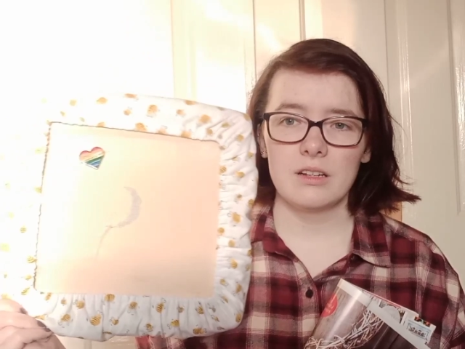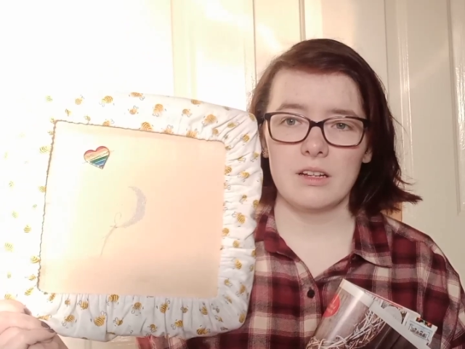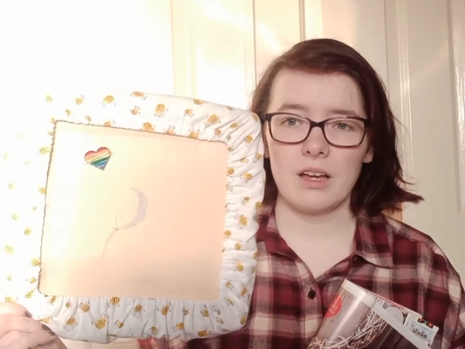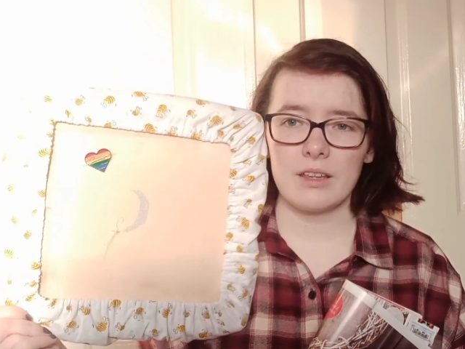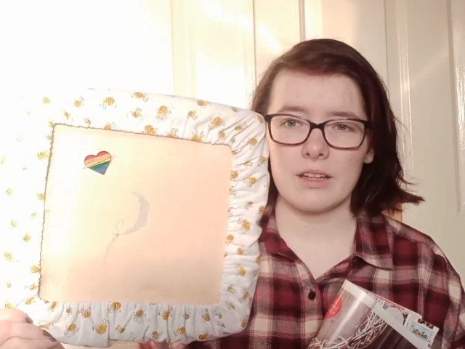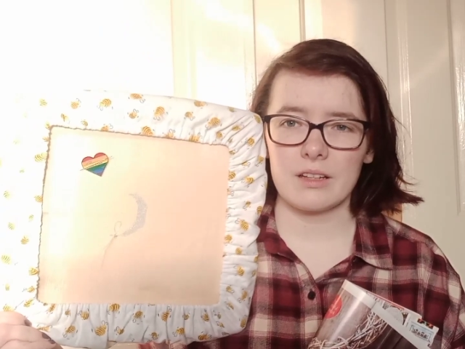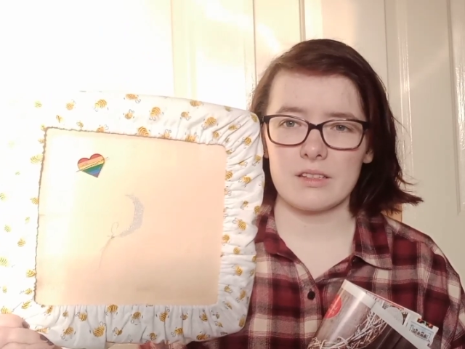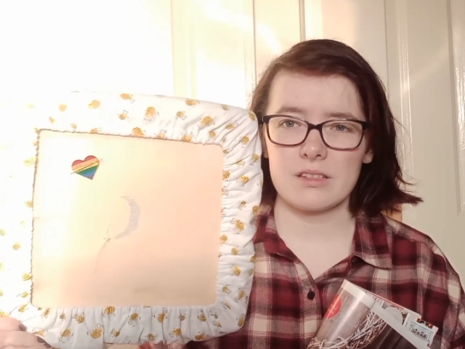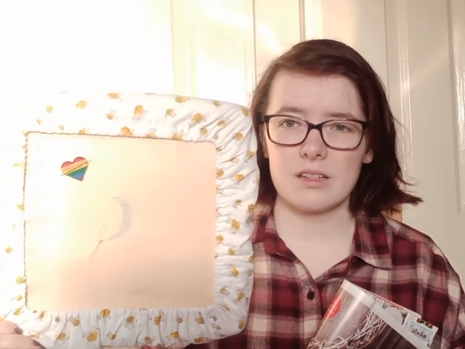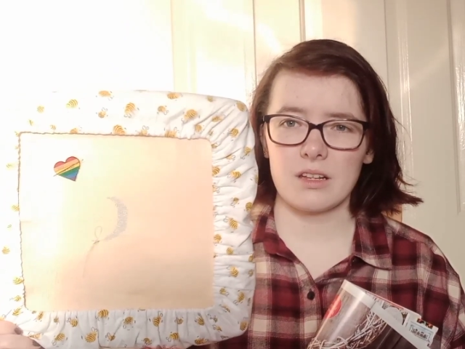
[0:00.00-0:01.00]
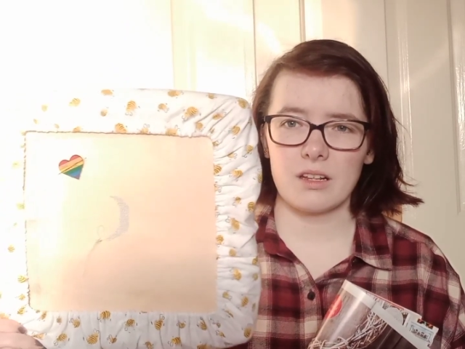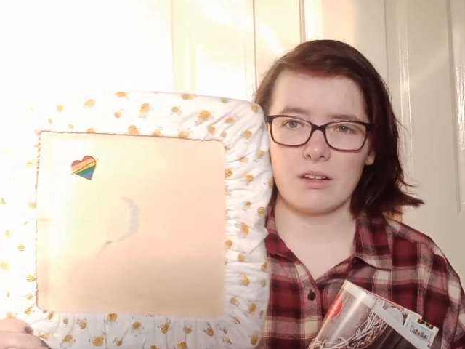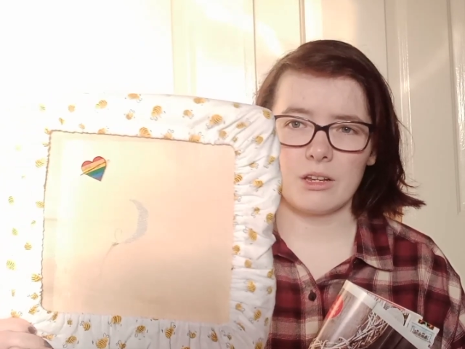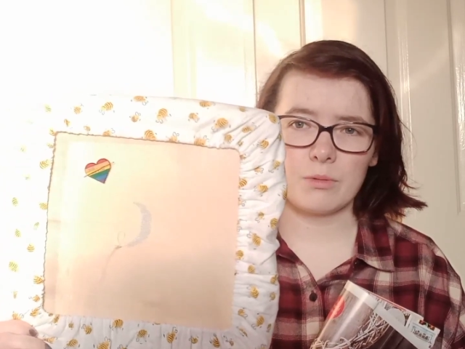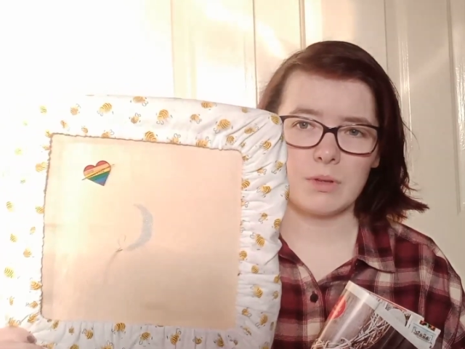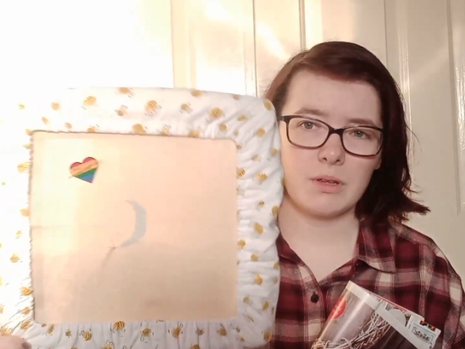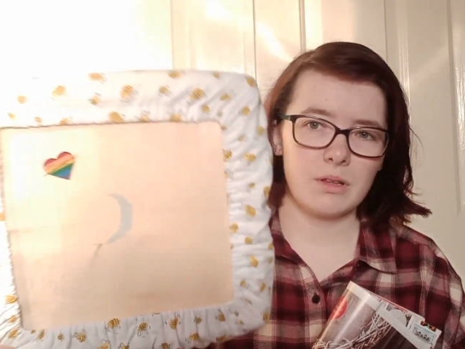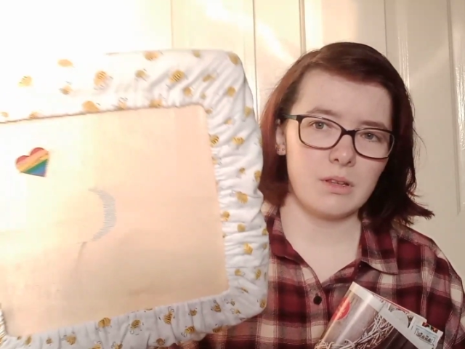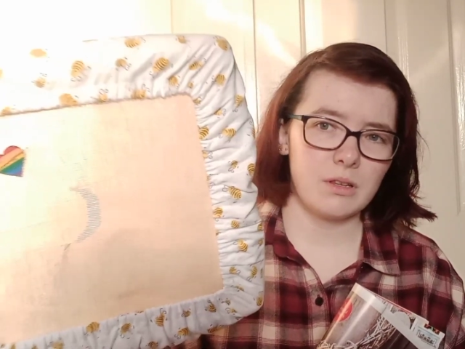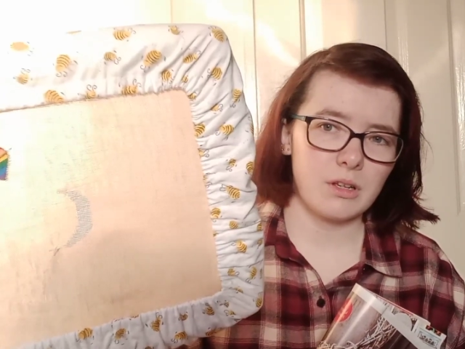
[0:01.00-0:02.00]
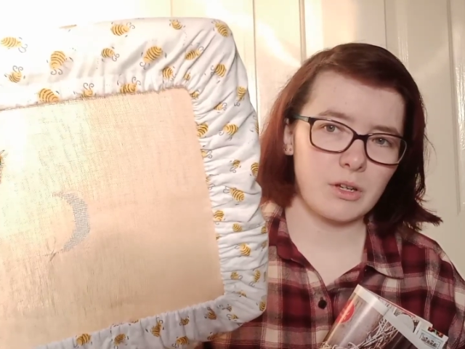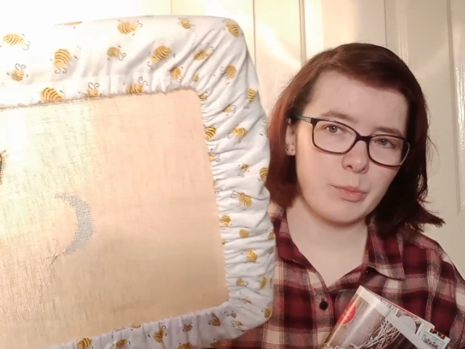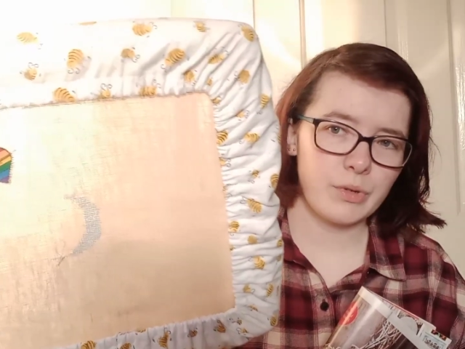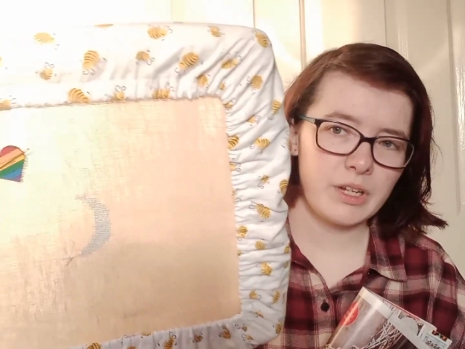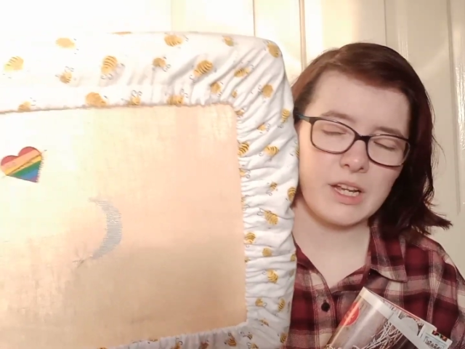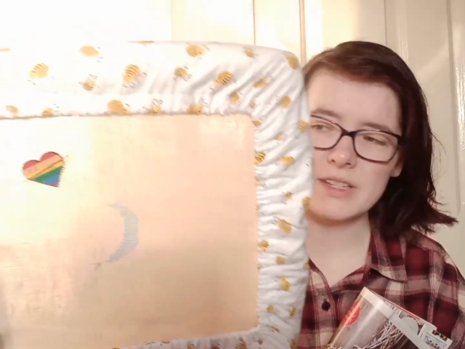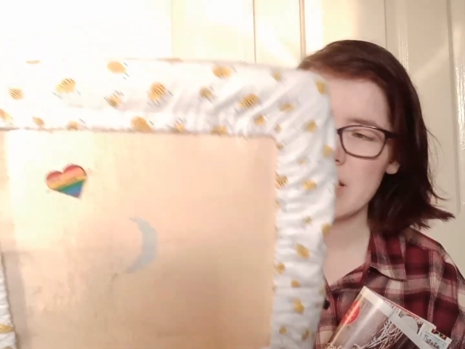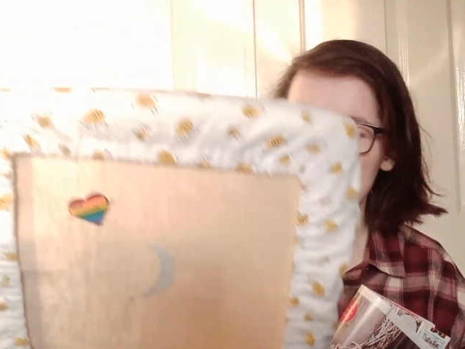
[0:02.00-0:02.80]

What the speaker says: I think it will look pretty nice.